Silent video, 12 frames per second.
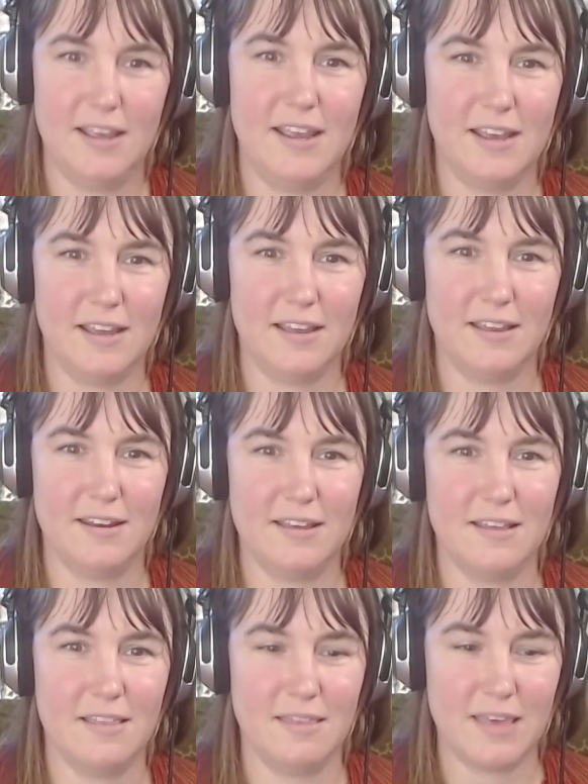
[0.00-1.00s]
And
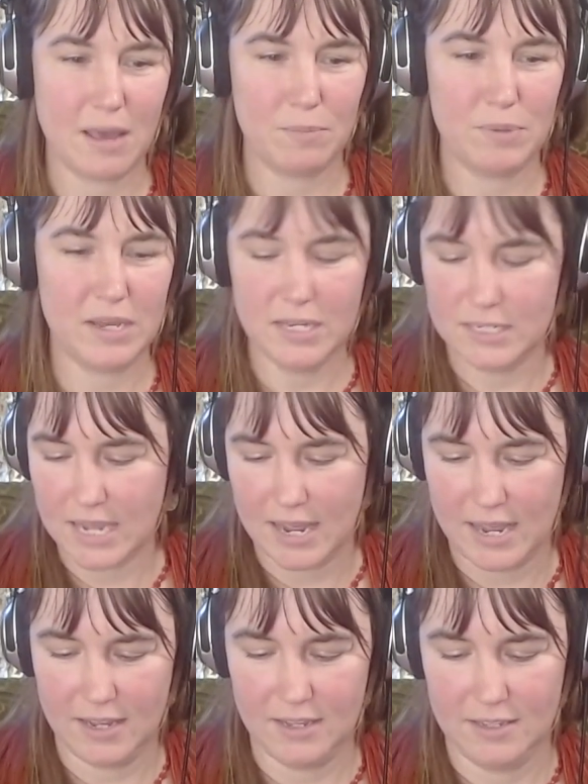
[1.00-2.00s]
that pink
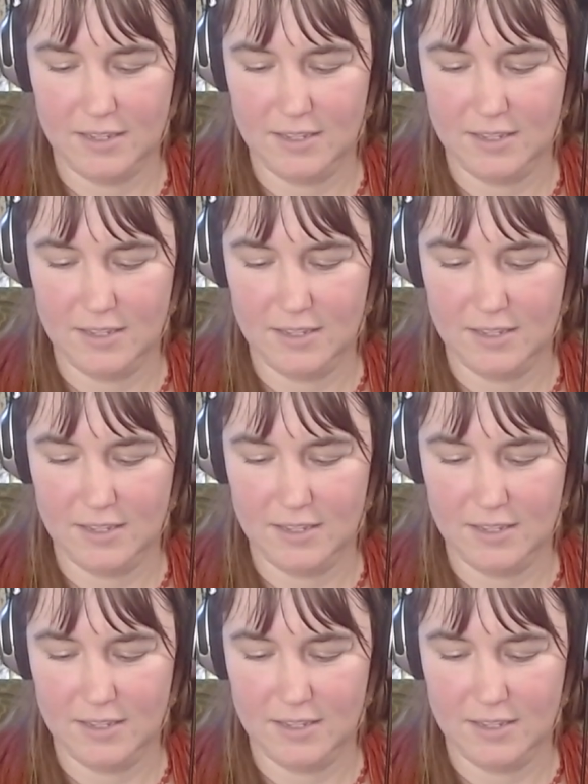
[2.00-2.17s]
dye